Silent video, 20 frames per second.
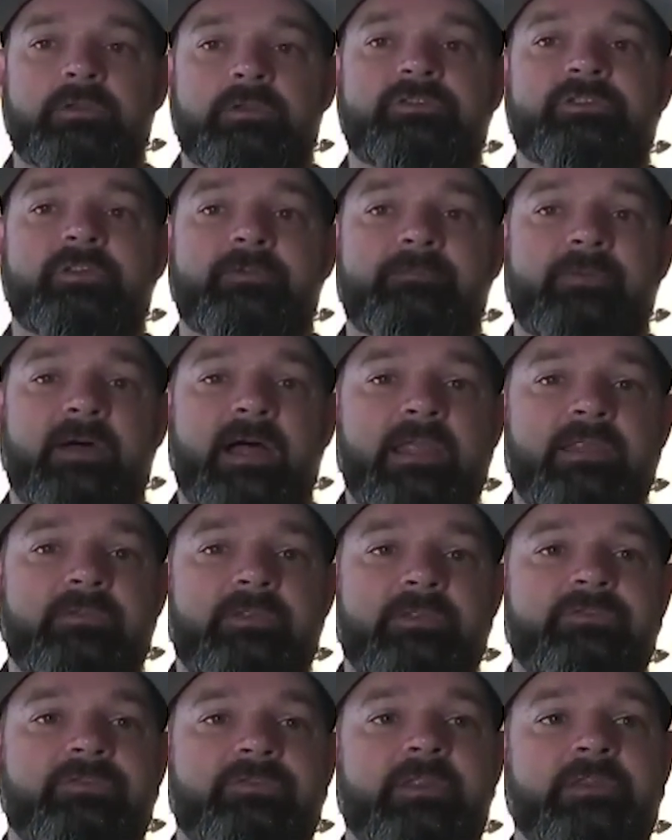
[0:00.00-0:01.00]
divide.
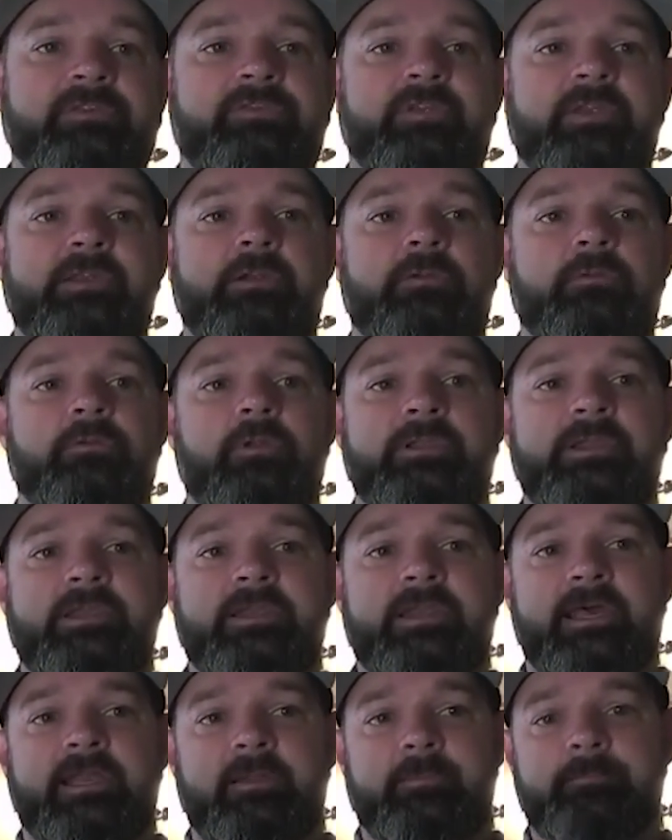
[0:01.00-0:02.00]
Let's say you're
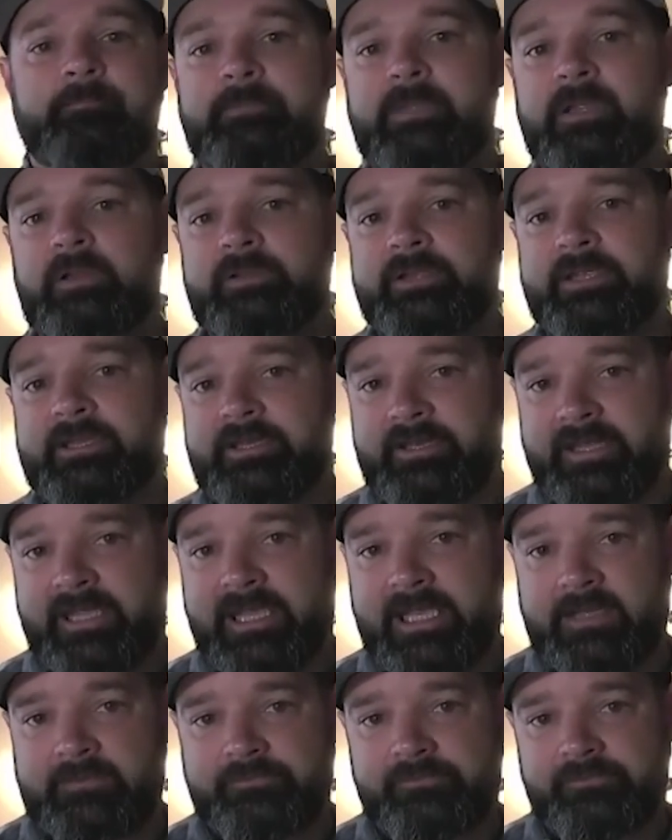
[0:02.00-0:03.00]
looking at 1.5 million
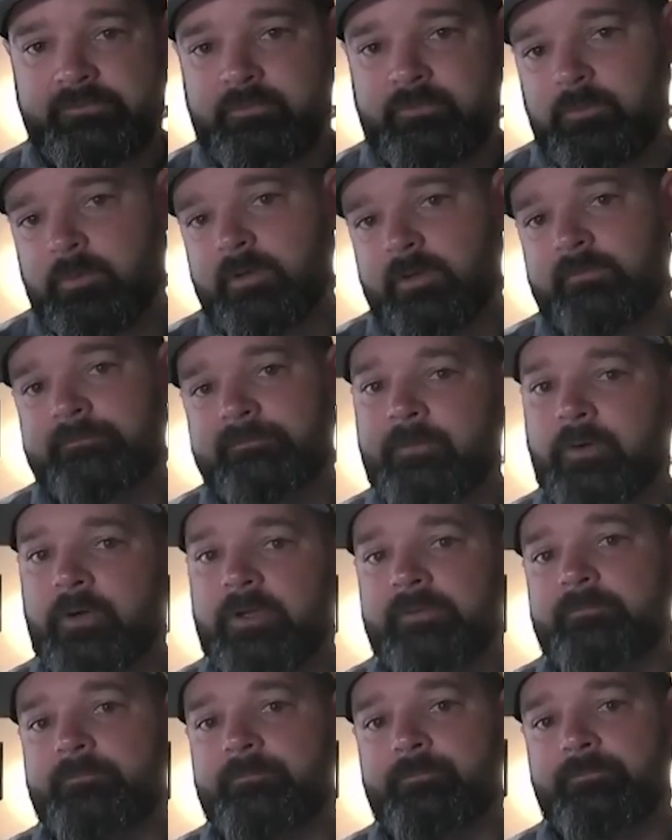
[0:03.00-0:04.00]
square
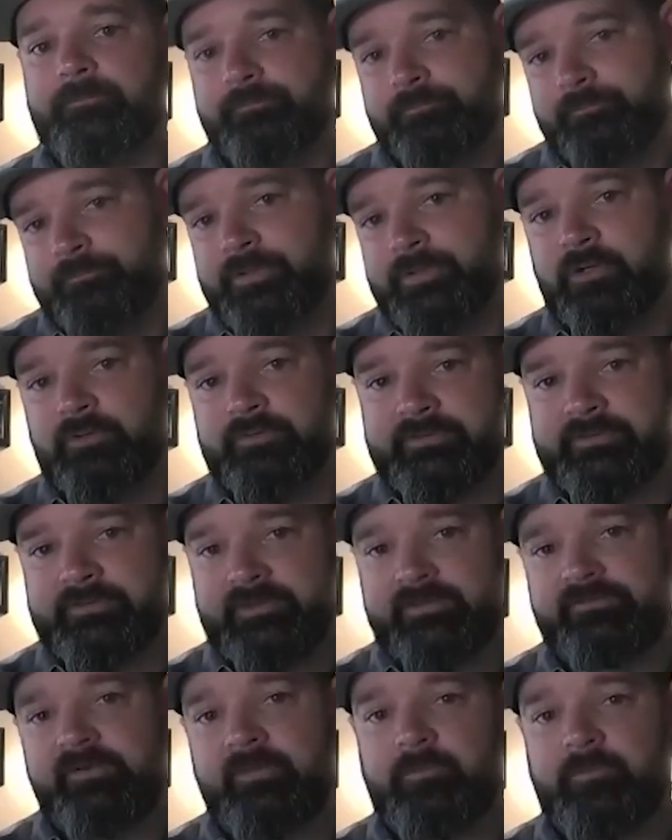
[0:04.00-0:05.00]
foot building
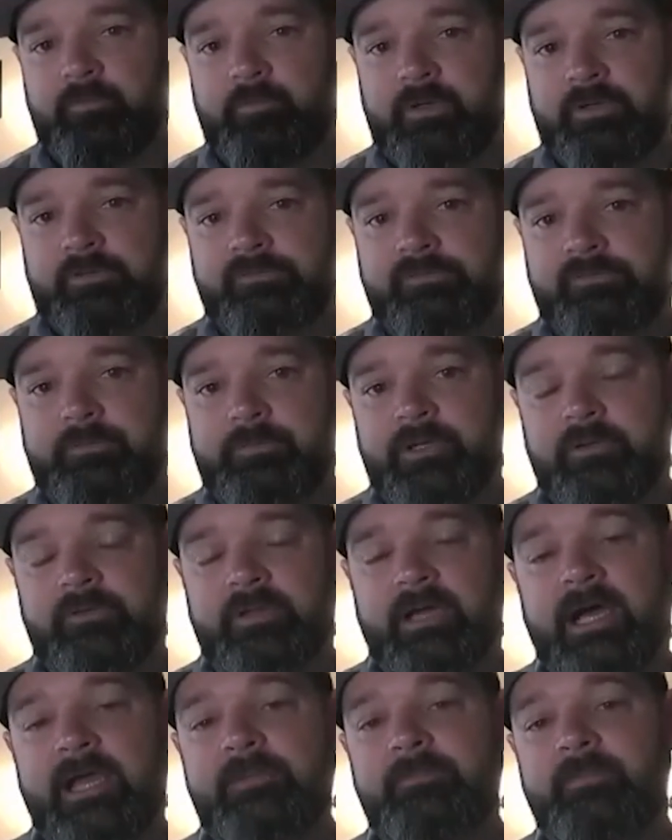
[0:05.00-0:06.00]
that someone wants to build.
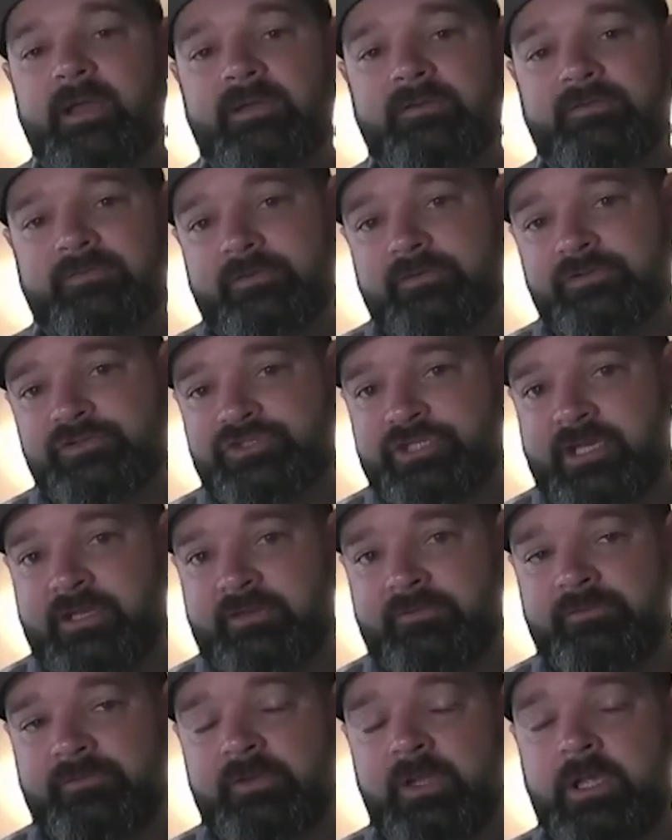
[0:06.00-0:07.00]
I might
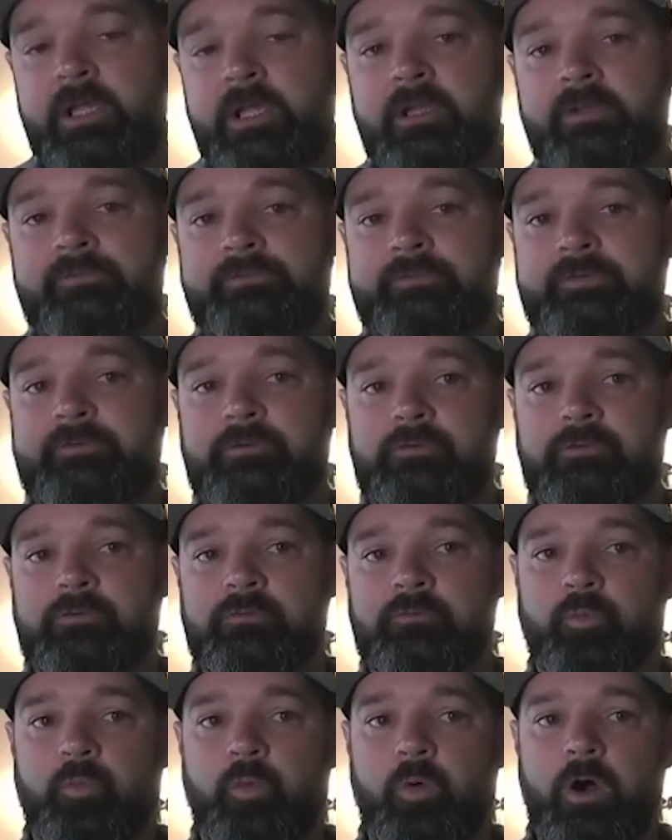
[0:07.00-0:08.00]
suggest
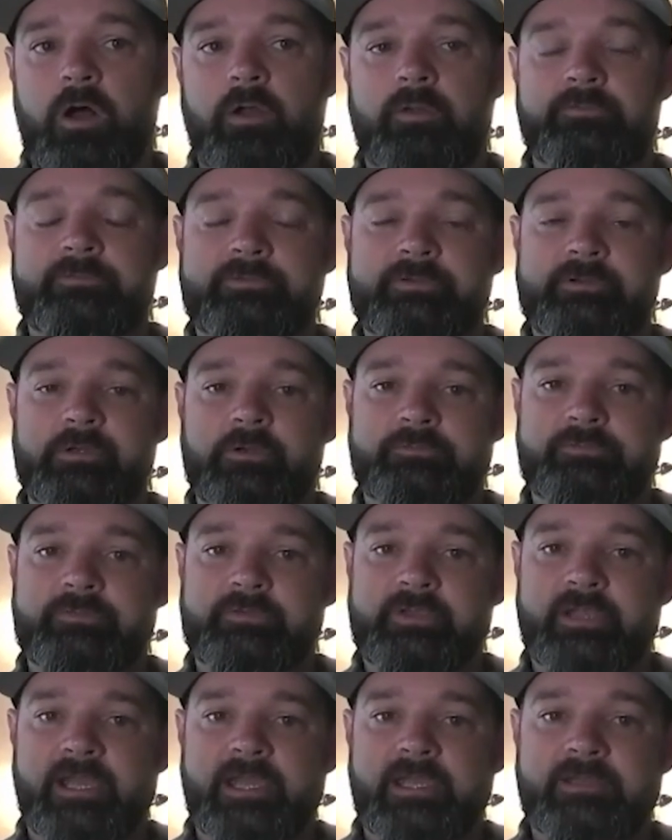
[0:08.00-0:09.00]
to
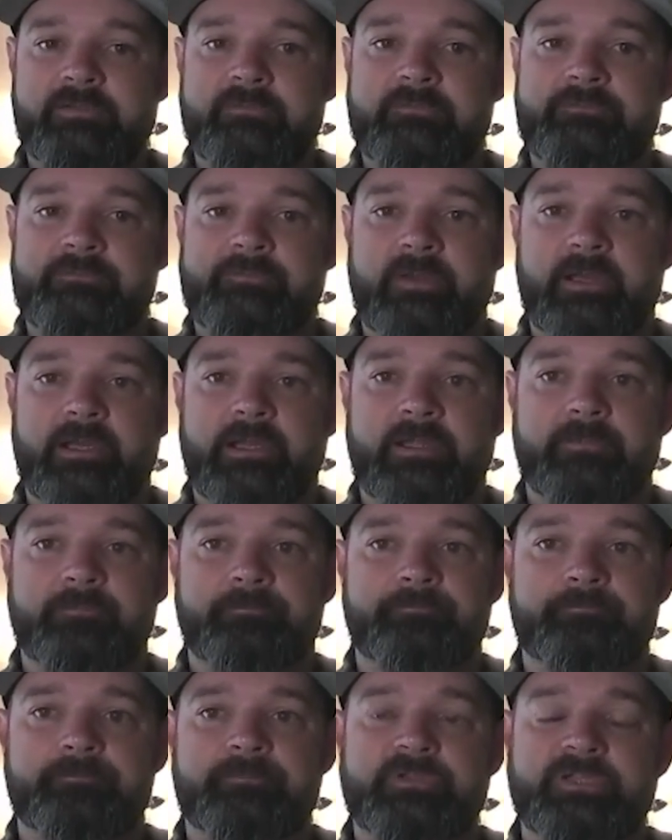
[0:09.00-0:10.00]
kind of
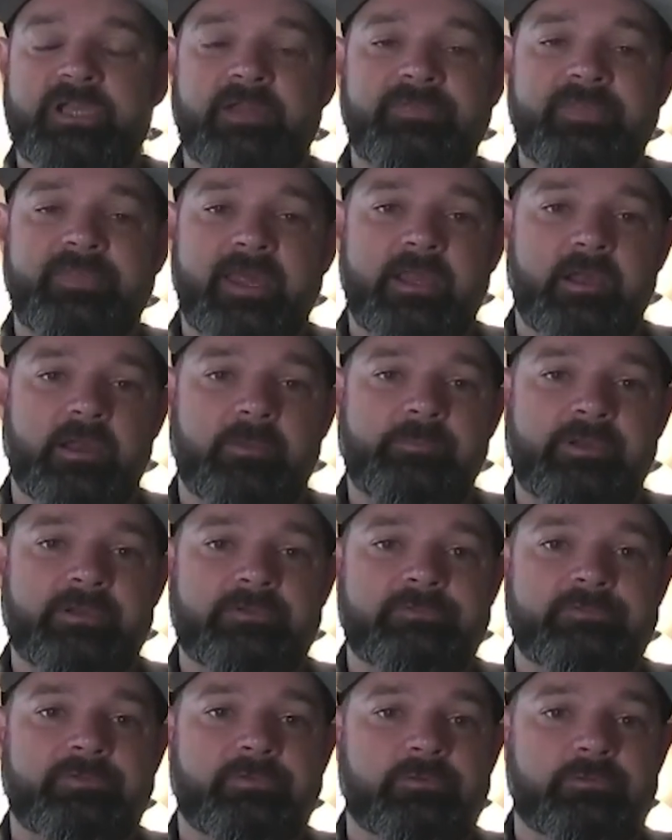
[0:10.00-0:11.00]
cut that up
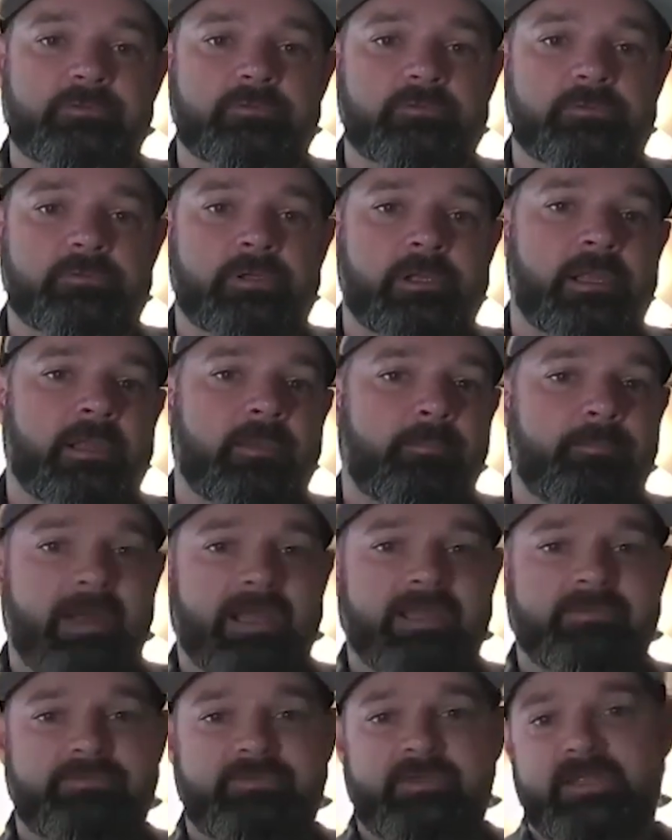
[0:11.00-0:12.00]
into
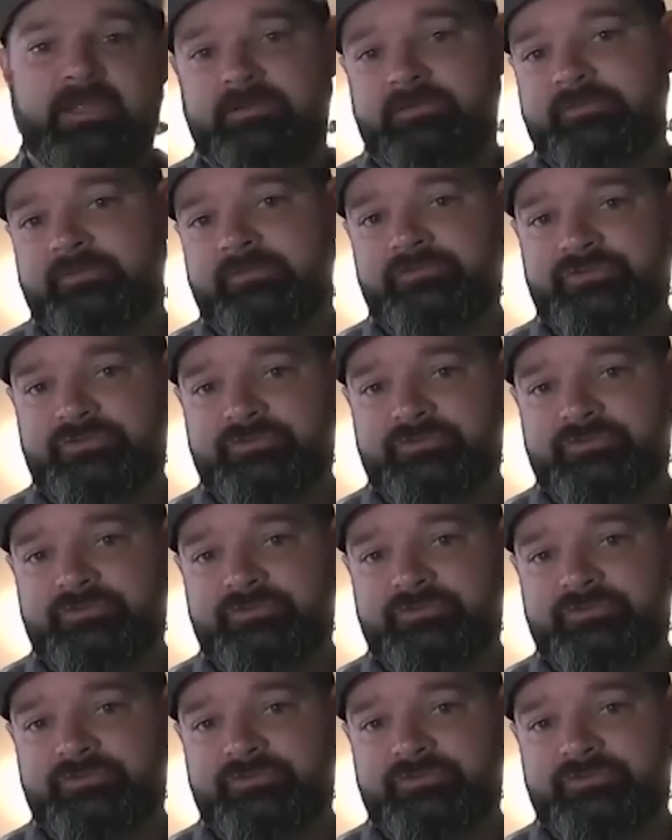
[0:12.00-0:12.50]
bite size